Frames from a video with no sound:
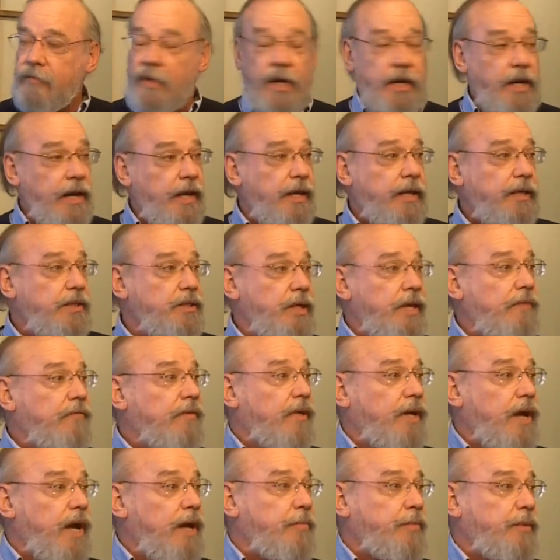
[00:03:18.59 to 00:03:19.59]
And I actually
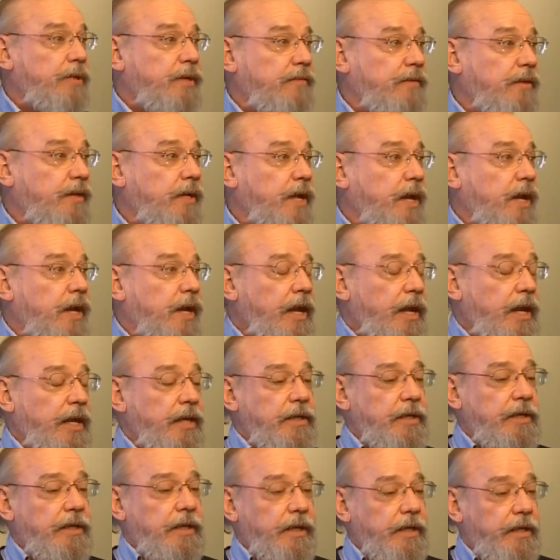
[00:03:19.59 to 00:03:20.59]
have a copy of it.
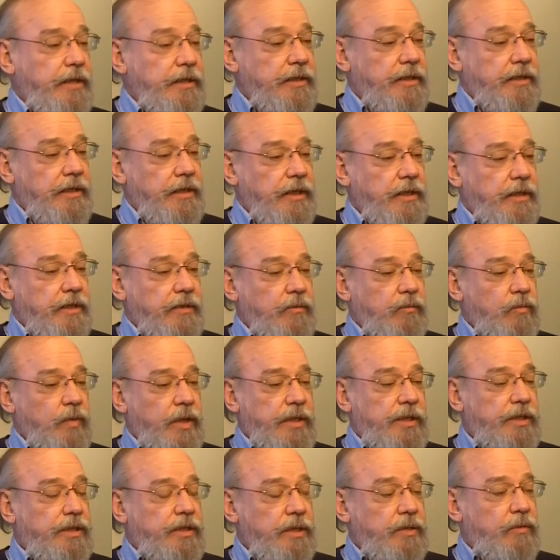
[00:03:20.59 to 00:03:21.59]
And
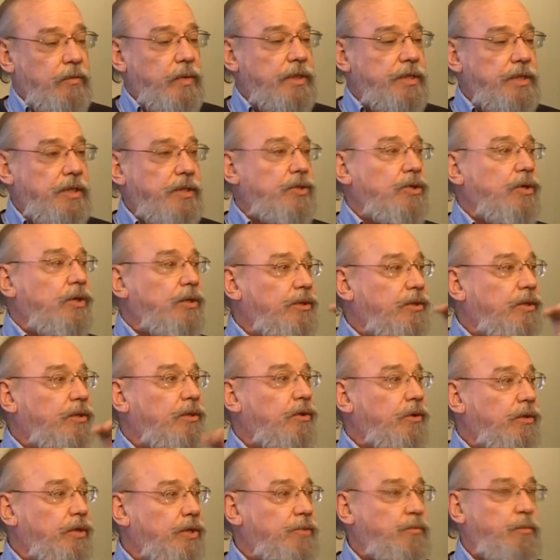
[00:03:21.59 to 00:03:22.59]
what he did was he took
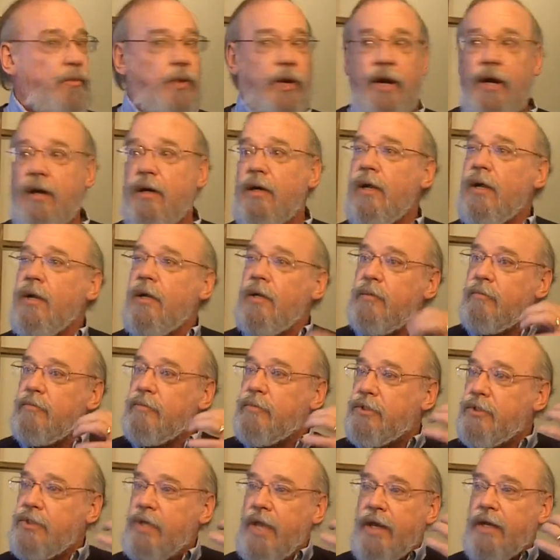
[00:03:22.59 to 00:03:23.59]
the Lord's Prayer,
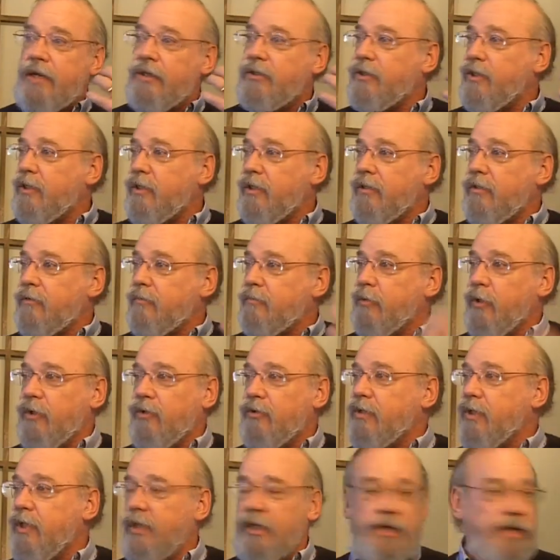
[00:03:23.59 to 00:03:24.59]
set it to
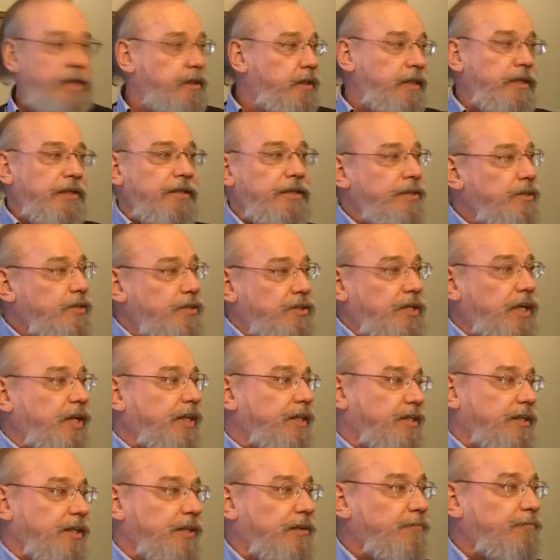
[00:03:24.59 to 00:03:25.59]
music, and then just
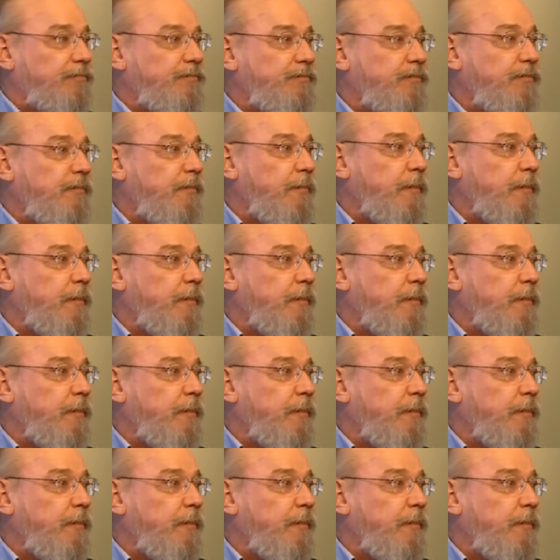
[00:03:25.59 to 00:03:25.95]
sings it.